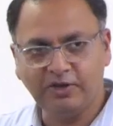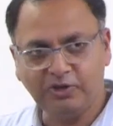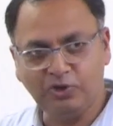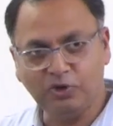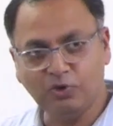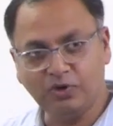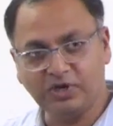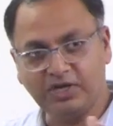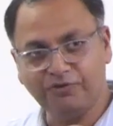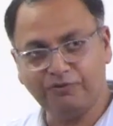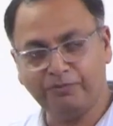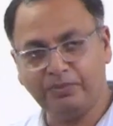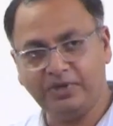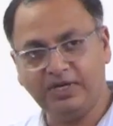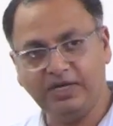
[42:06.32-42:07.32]
you give
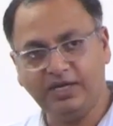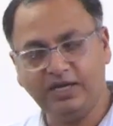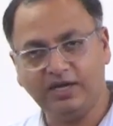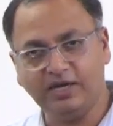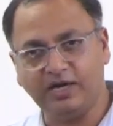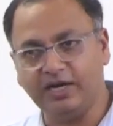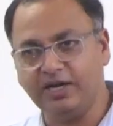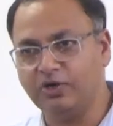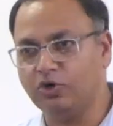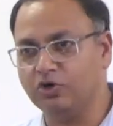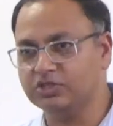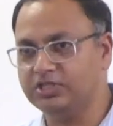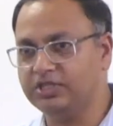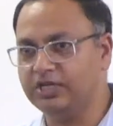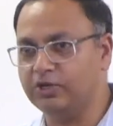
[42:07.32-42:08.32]
me
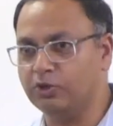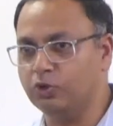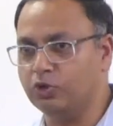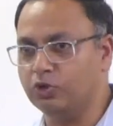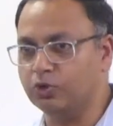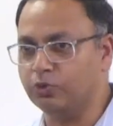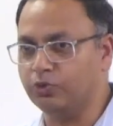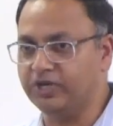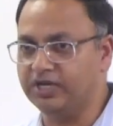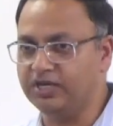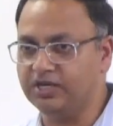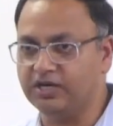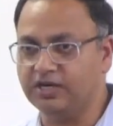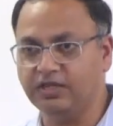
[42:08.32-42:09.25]
hydroxychloroquine,